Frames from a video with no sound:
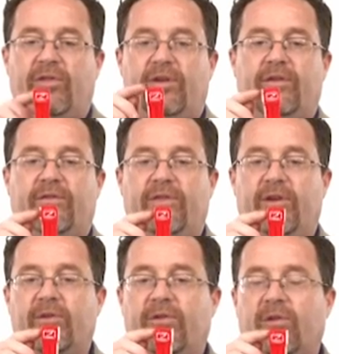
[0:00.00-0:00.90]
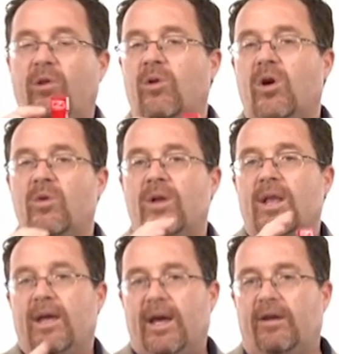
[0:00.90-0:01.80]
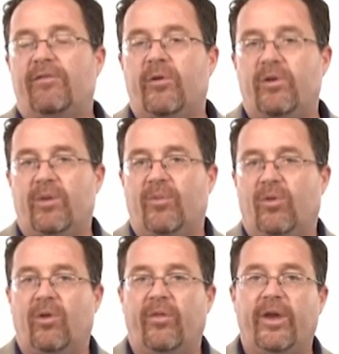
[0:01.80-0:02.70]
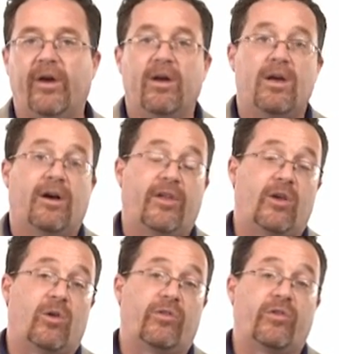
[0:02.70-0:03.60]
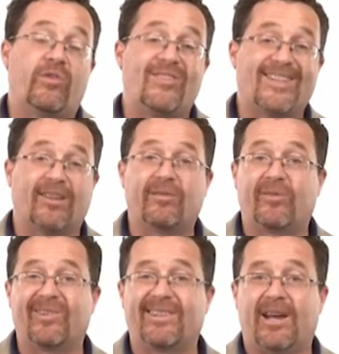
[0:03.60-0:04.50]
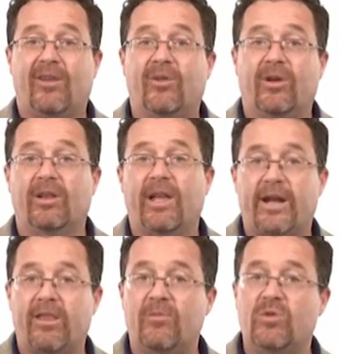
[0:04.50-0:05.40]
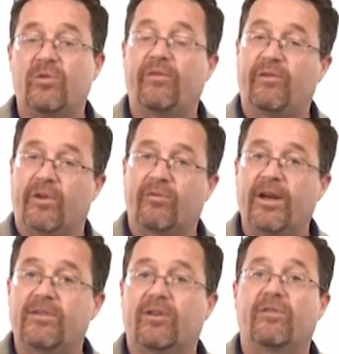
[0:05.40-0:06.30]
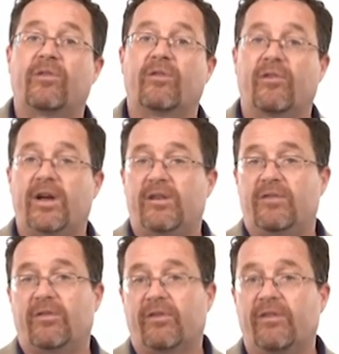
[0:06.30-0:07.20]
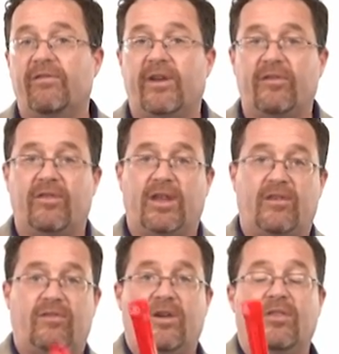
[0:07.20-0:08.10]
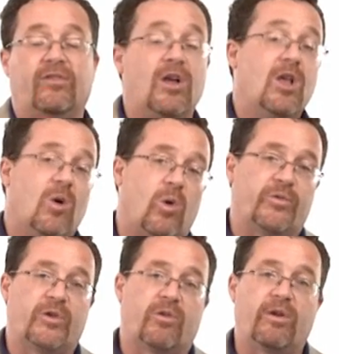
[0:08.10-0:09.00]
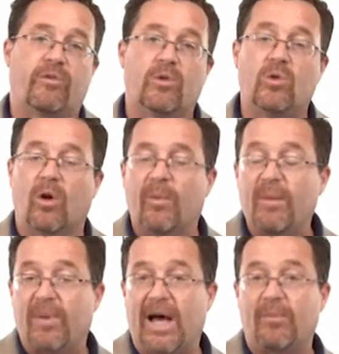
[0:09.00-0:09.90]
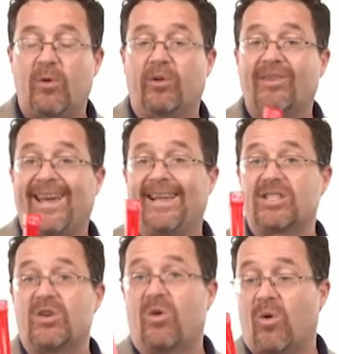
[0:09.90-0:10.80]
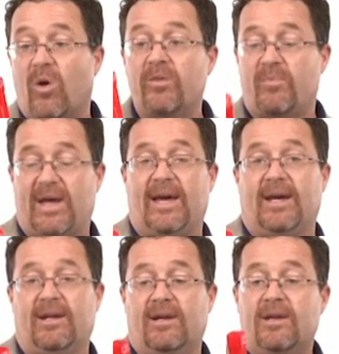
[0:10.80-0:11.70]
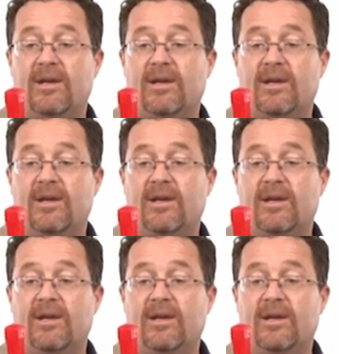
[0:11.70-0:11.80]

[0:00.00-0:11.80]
the theater's logo and phone number on there. Uh, they could also sell it for a dollar. A lot of them do fundraising for a variety of different events. They could sell this. Also great for gourmet popcorns as an on-pack